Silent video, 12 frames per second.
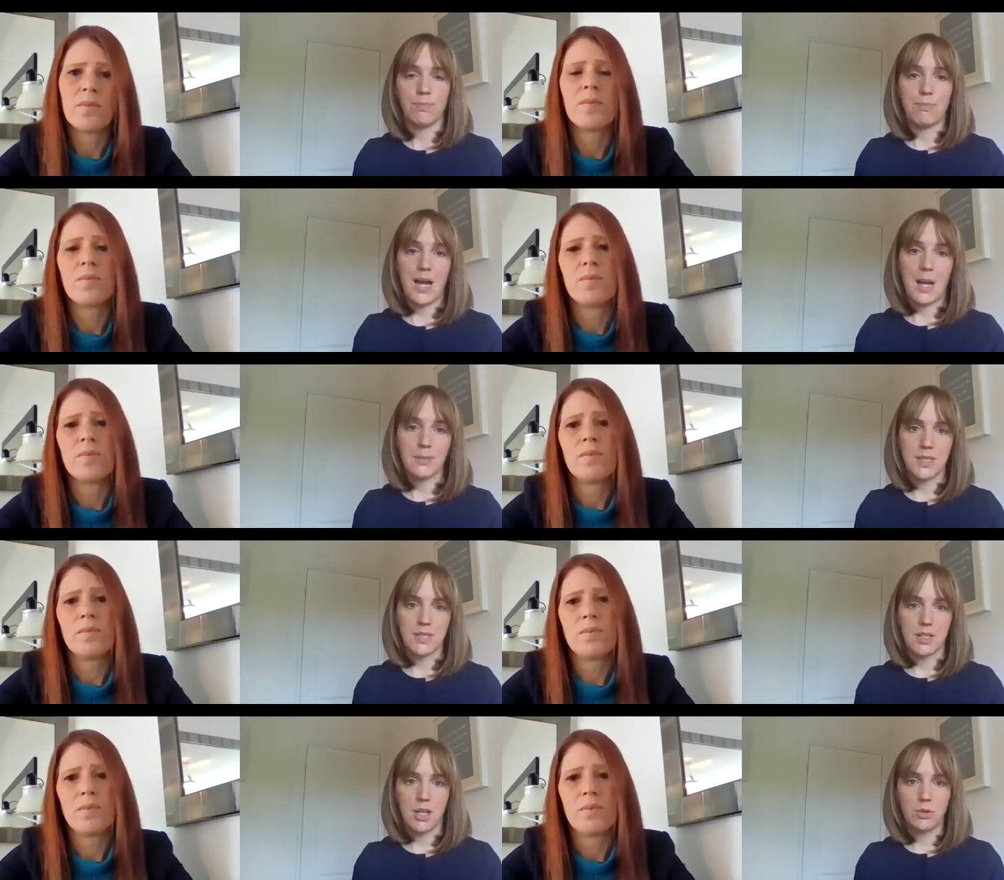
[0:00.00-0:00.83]
Speaker 1: Perhaps
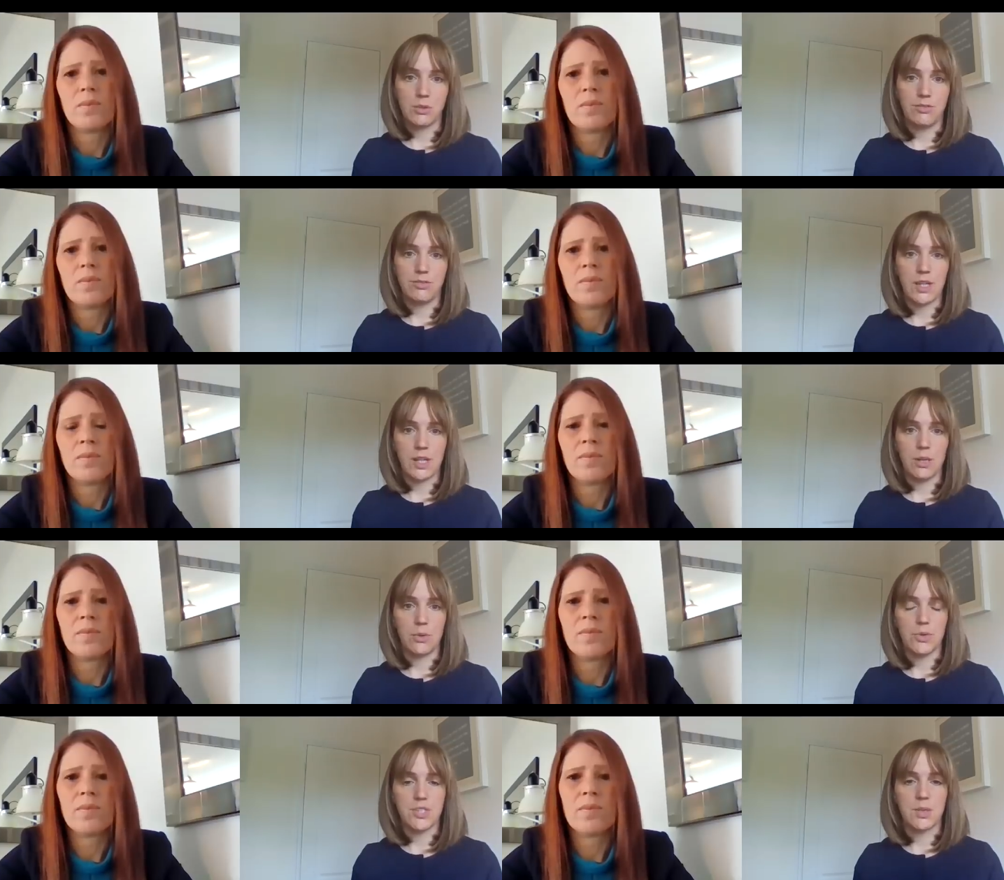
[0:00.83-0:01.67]
there's a local figure
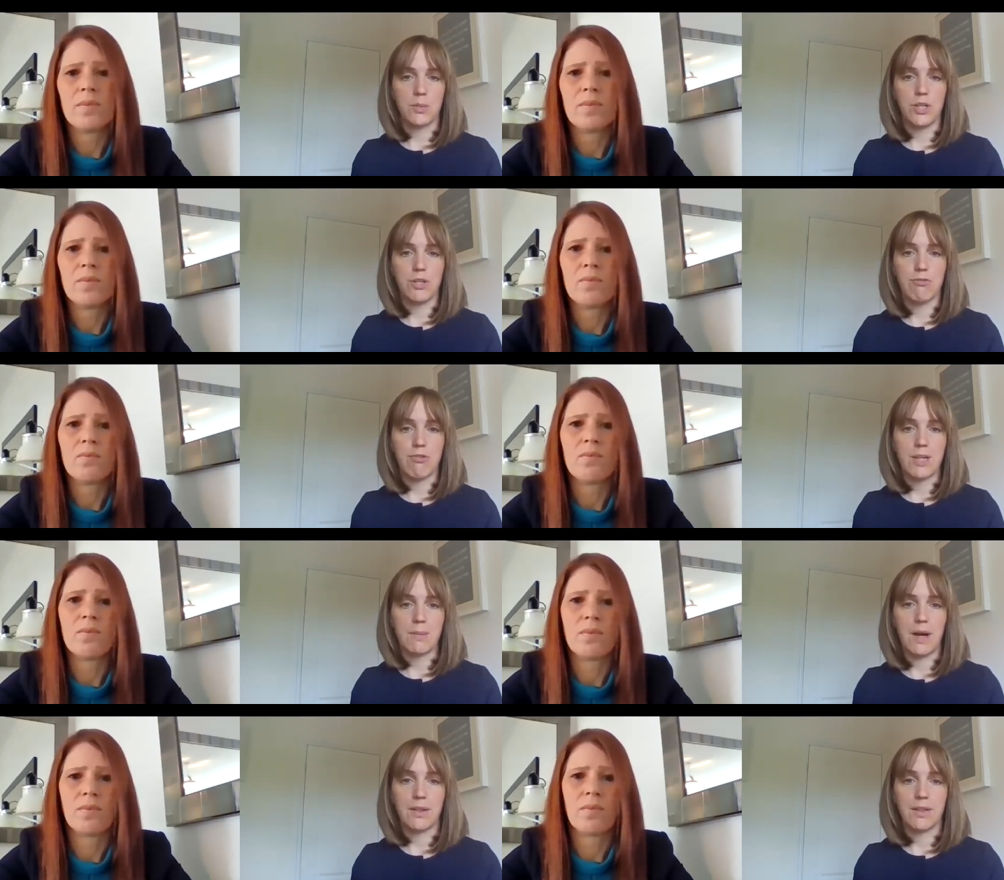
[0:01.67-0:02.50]
or someone you've read
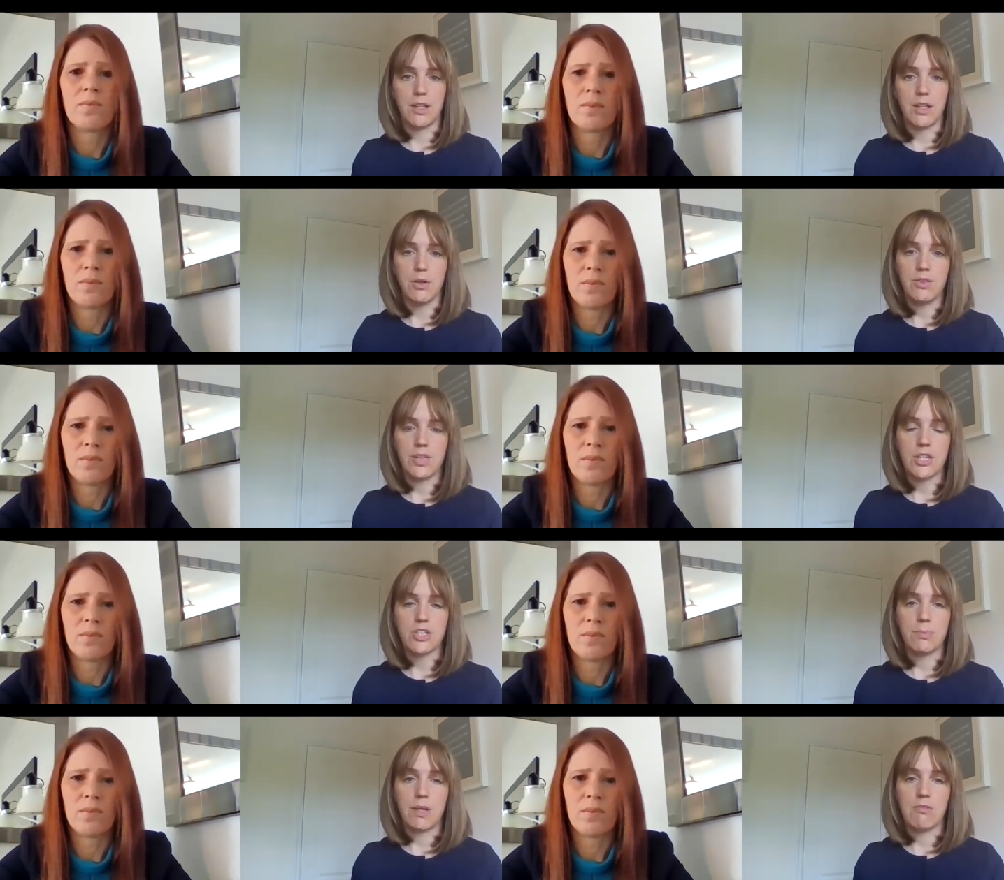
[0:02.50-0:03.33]
about that you think
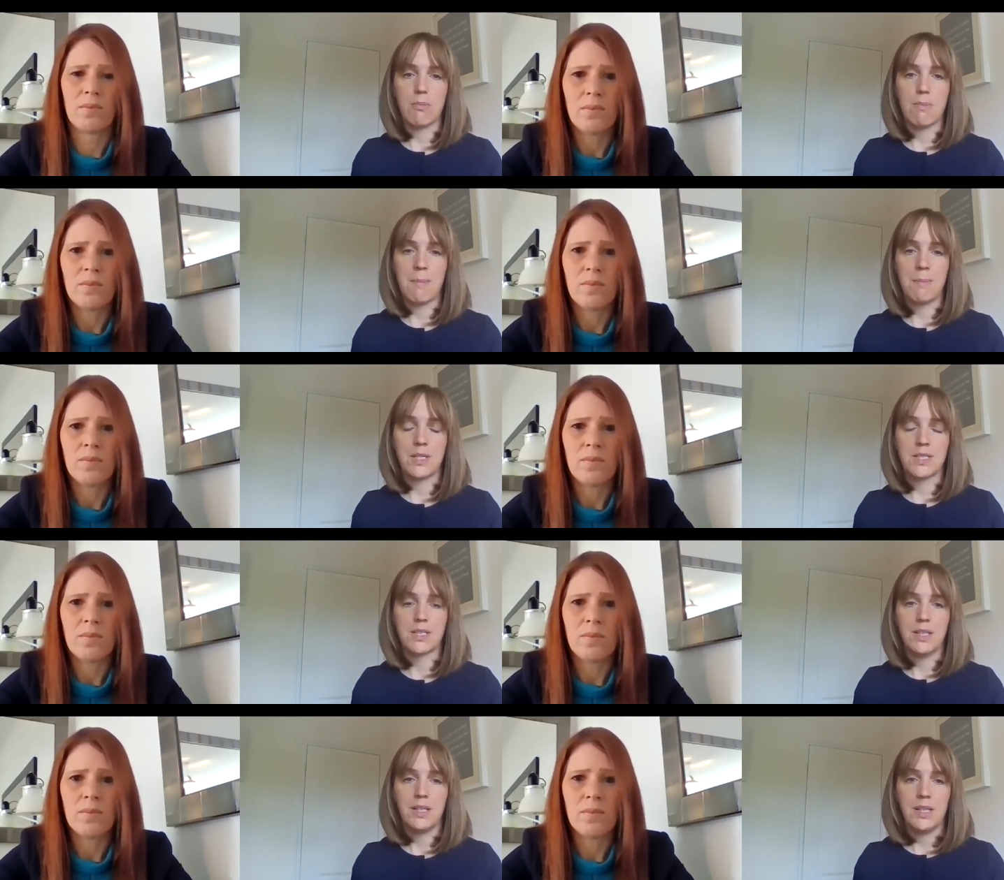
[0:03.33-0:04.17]
should be
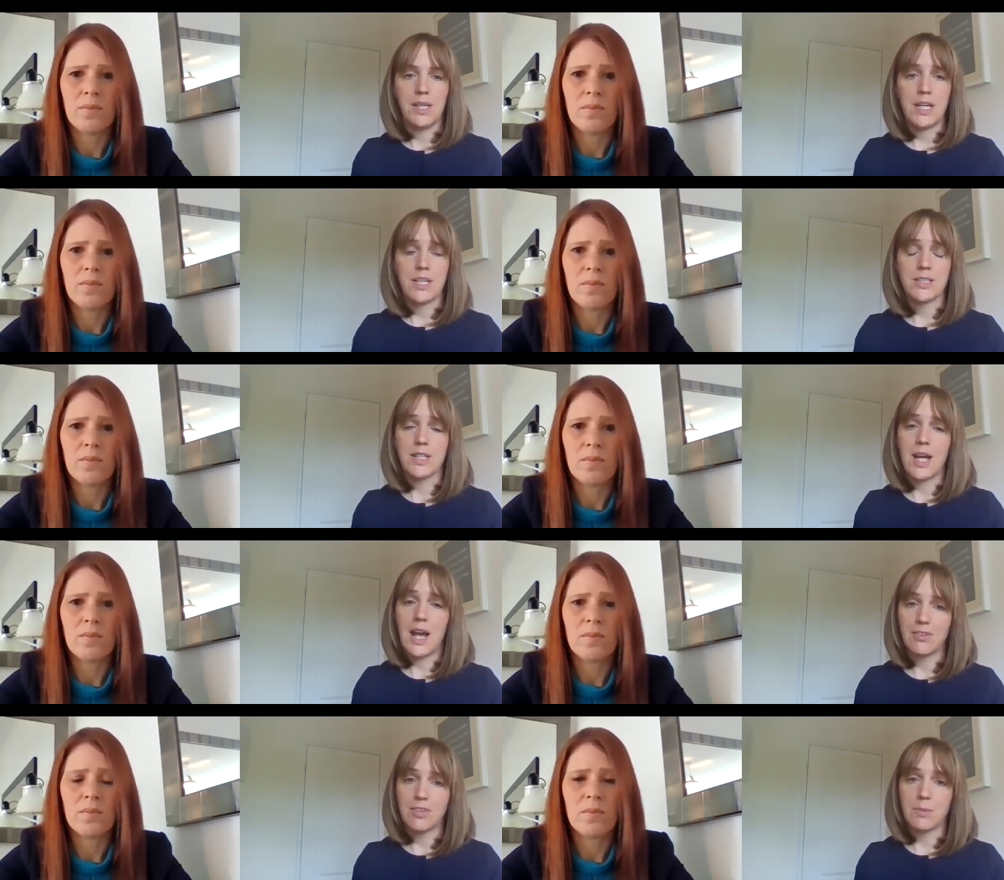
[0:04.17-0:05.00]
remembered. It doesn't
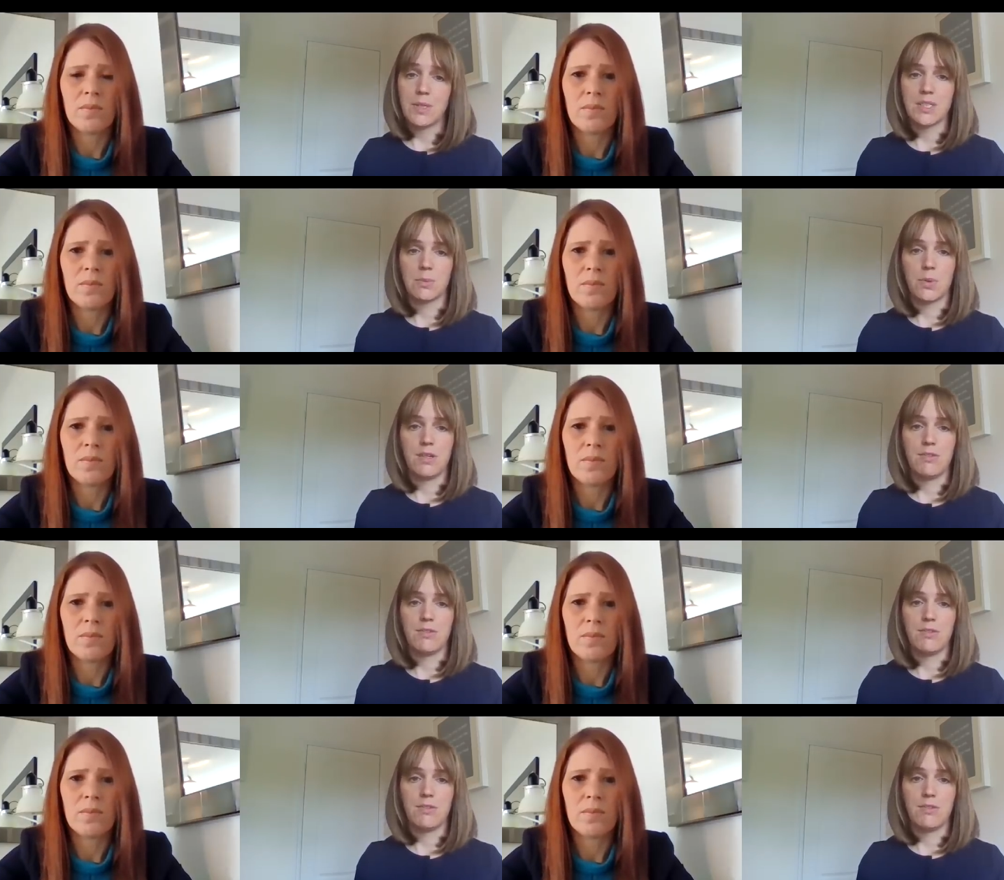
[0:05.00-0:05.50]
have to be someone